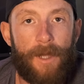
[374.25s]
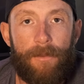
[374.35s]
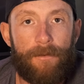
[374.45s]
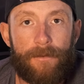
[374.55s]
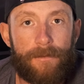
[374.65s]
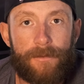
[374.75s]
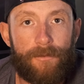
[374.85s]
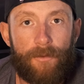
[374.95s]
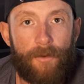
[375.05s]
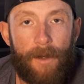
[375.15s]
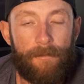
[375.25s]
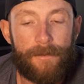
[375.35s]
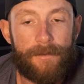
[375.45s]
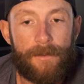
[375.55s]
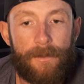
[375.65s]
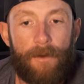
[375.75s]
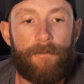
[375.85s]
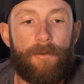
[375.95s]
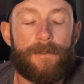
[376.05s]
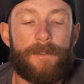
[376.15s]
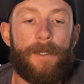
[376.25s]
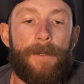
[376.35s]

other screwdrivers, of course.